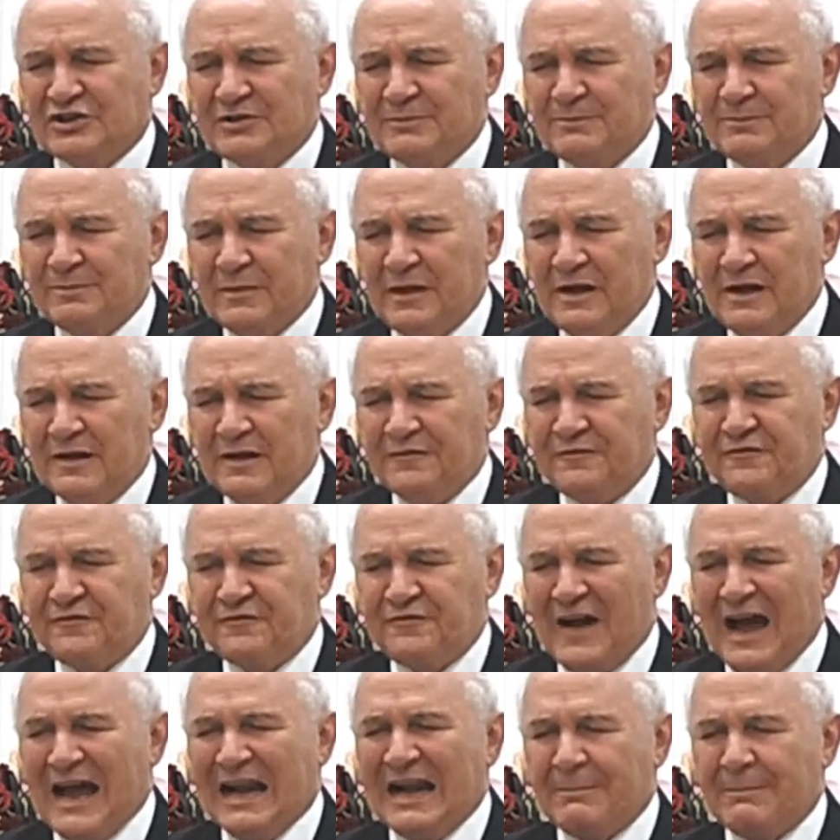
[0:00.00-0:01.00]
we now
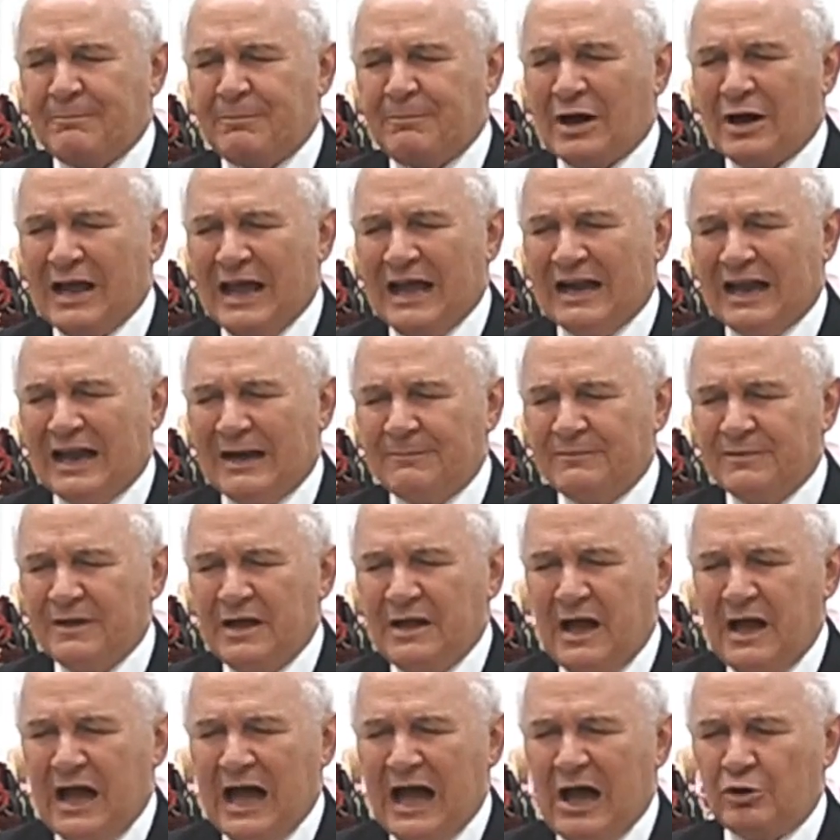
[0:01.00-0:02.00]
can
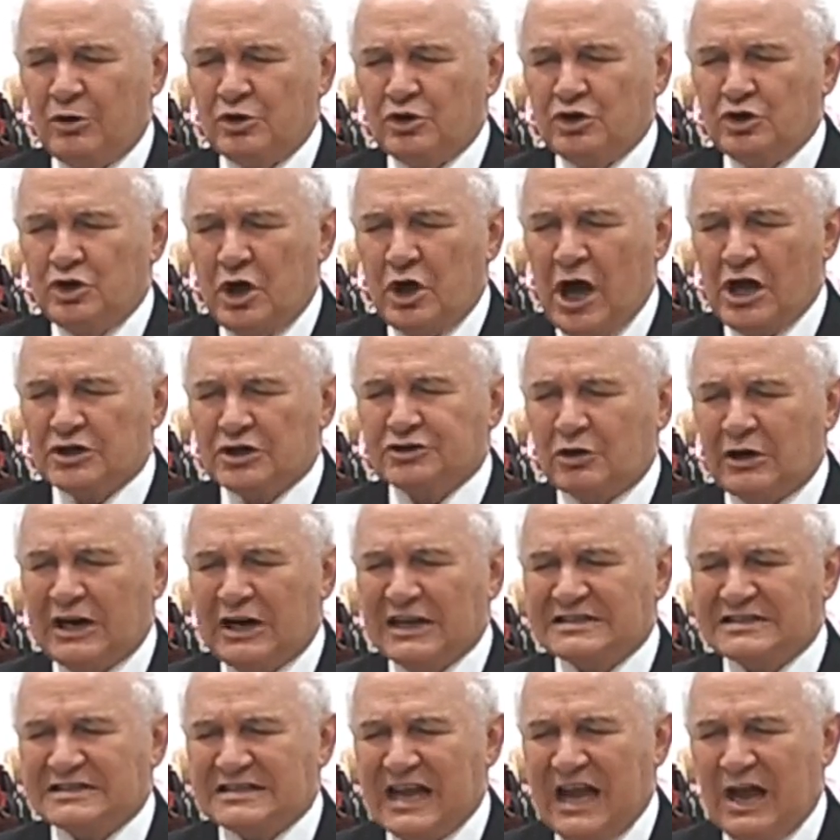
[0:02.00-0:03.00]
hear a word that you
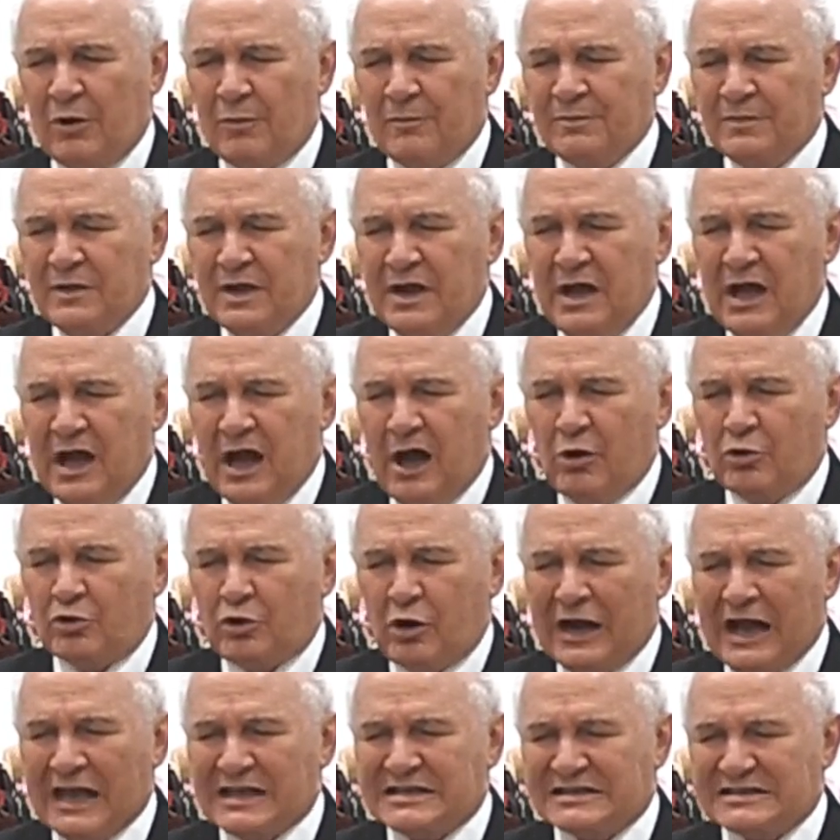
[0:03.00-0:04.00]
has, have revealed
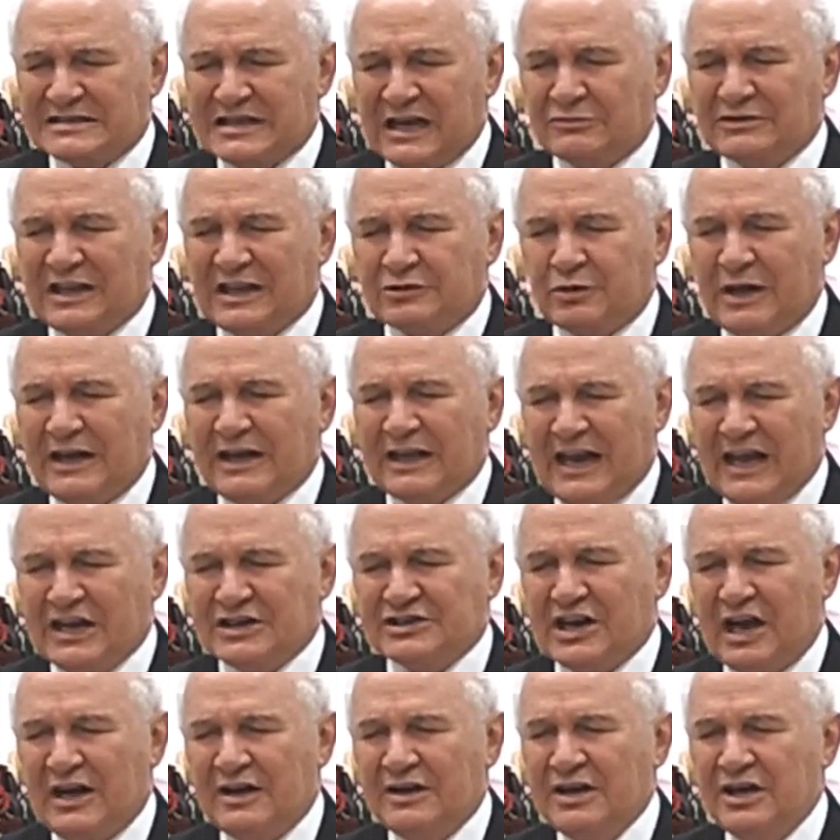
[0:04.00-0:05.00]
to us.
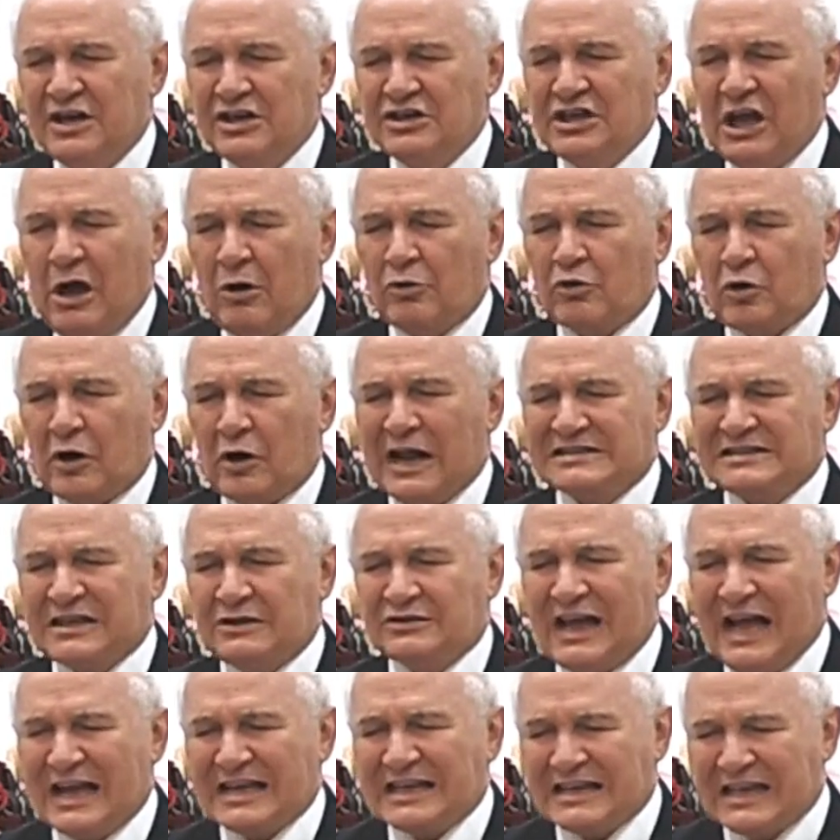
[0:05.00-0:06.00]
Speak
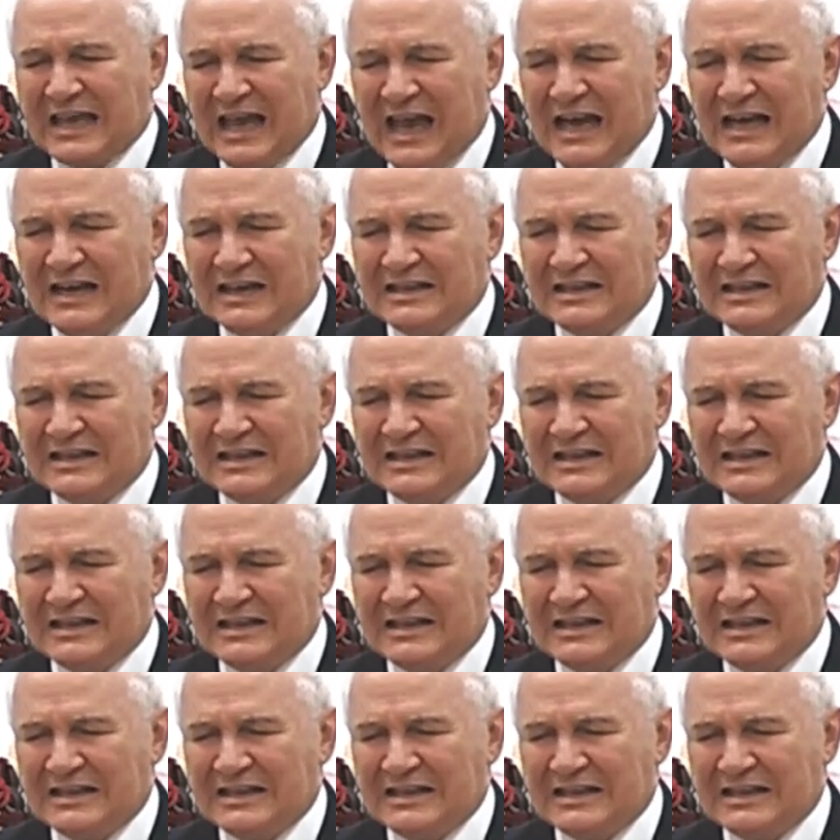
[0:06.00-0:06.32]
to us,